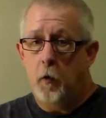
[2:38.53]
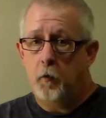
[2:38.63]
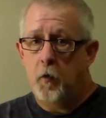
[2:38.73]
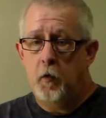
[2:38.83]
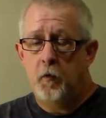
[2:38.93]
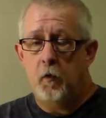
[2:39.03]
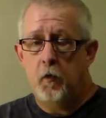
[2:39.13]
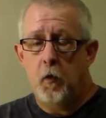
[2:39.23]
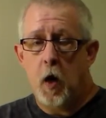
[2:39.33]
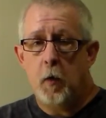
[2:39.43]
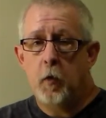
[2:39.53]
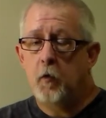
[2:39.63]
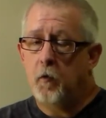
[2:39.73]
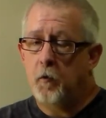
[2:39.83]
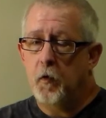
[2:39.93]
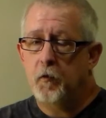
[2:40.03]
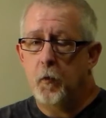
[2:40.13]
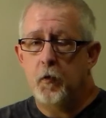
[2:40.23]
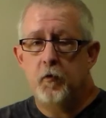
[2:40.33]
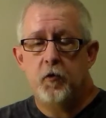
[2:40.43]
Now, as far as the two hobbies, the
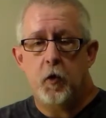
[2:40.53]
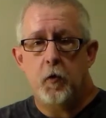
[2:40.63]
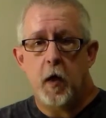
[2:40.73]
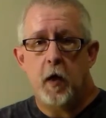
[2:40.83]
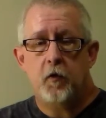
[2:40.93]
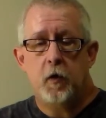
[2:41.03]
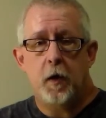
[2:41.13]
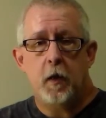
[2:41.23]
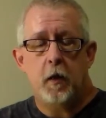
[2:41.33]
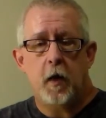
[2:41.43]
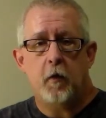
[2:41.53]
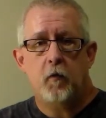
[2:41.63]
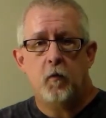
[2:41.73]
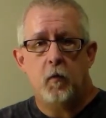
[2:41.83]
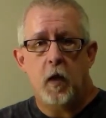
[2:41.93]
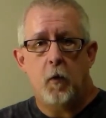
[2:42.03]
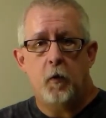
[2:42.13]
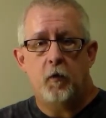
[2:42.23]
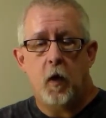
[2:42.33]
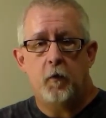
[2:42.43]
first one's geocaching. I think
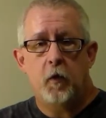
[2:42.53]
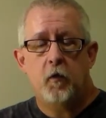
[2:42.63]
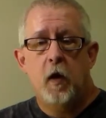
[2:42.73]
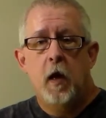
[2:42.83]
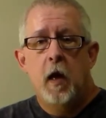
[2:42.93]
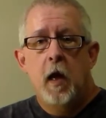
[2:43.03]
that one's obvious.